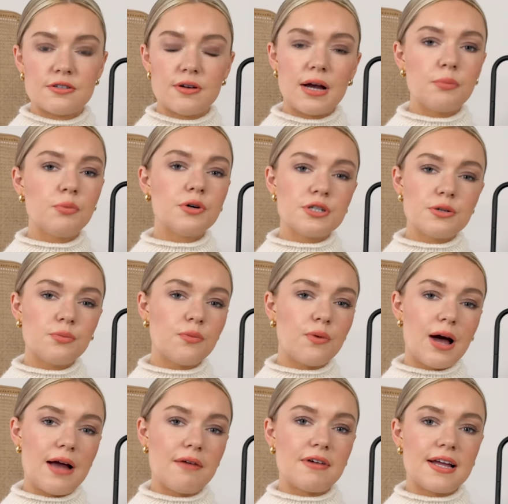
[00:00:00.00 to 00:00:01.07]
So I wouldn't
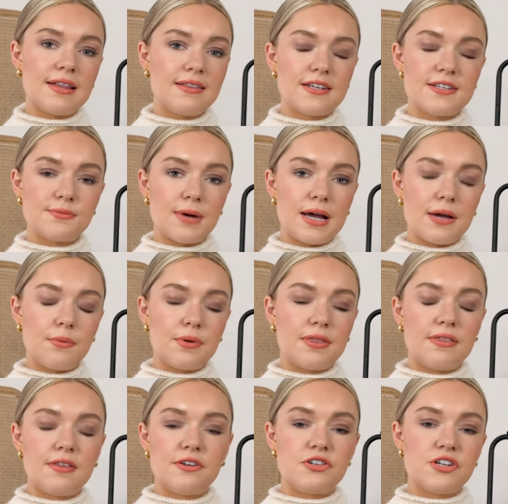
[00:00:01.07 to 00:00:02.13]
wear it in this way
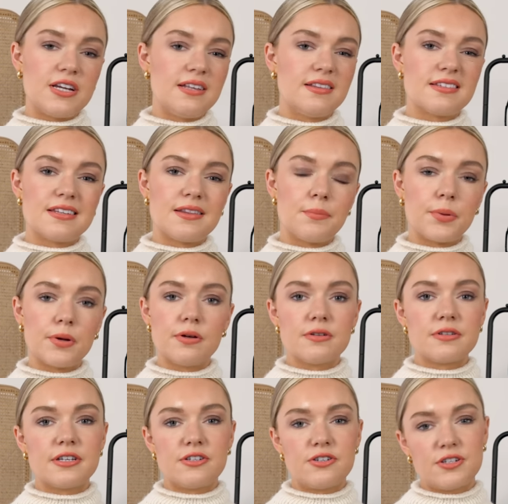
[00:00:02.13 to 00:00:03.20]
with the jeans and the
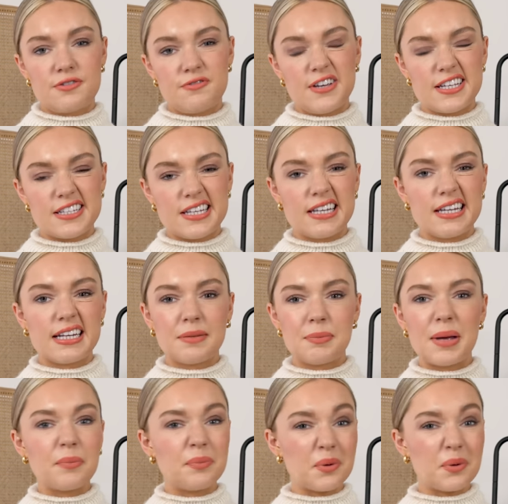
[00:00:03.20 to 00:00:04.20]
boots. It just feels a little bit